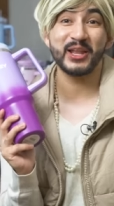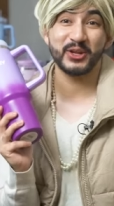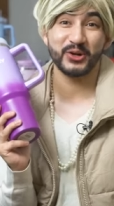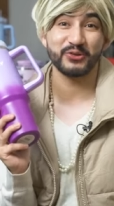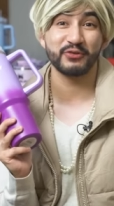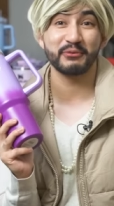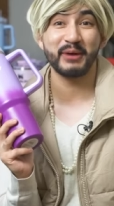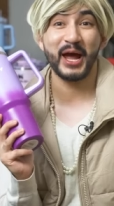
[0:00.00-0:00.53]
I
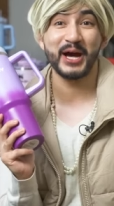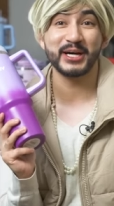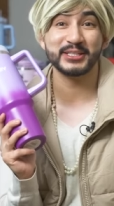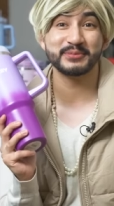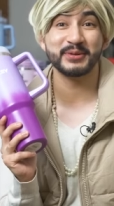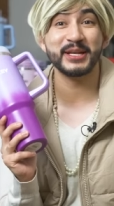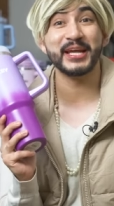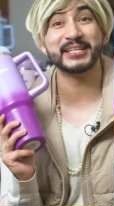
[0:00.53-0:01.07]
learned from my
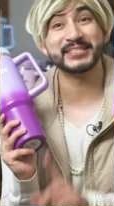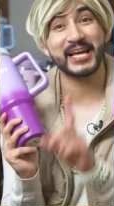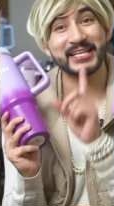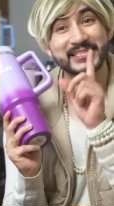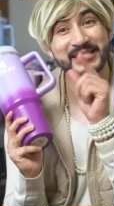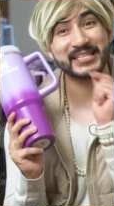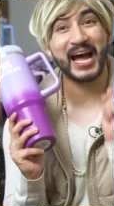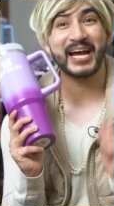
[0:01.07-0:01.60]
husband, it's
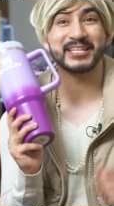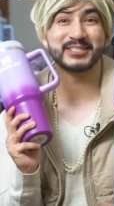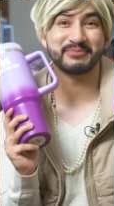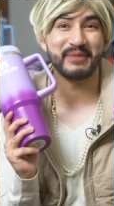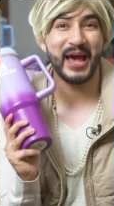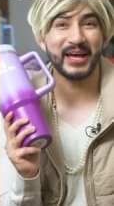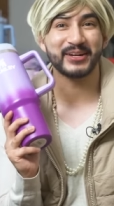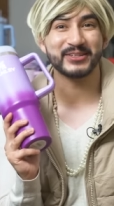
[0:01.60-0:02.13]
that size
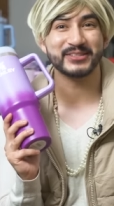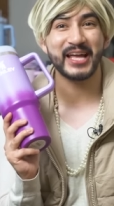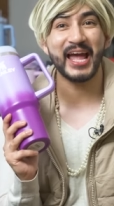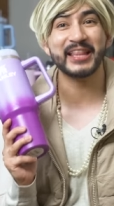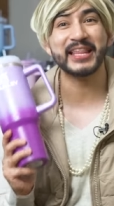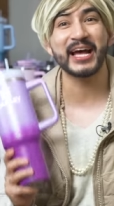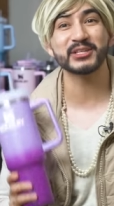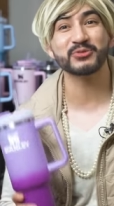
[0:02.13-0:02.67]
matters,
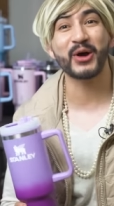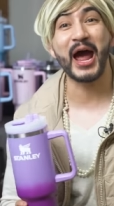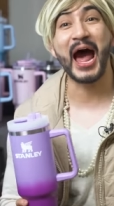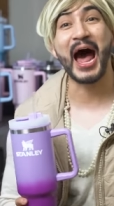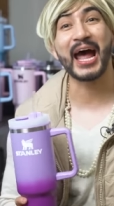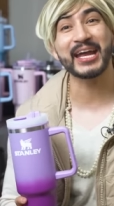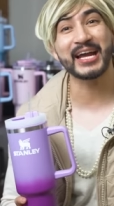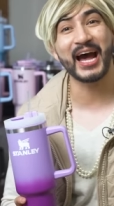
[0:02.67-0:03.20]
and that's why
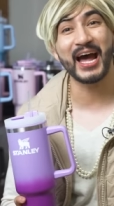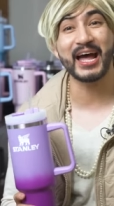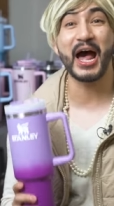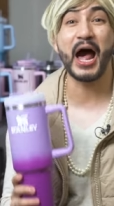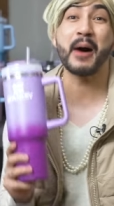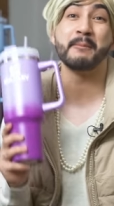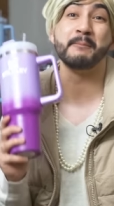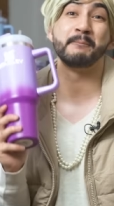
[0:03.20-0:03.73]
I
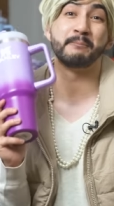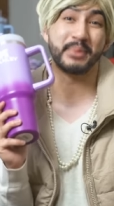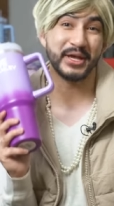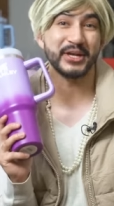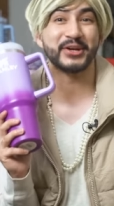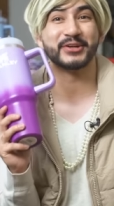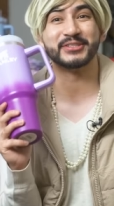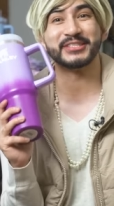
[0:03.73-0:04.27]
got a
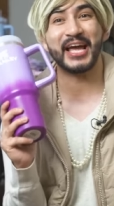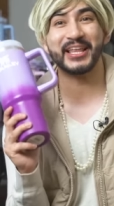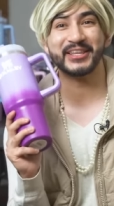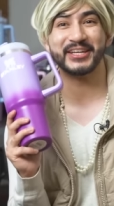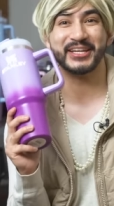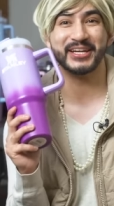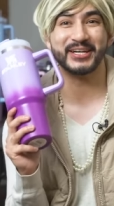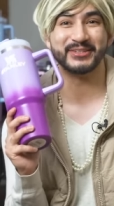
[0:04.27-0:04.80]
bigger
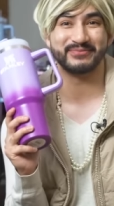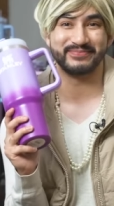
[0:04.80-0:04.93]
Stanley cup.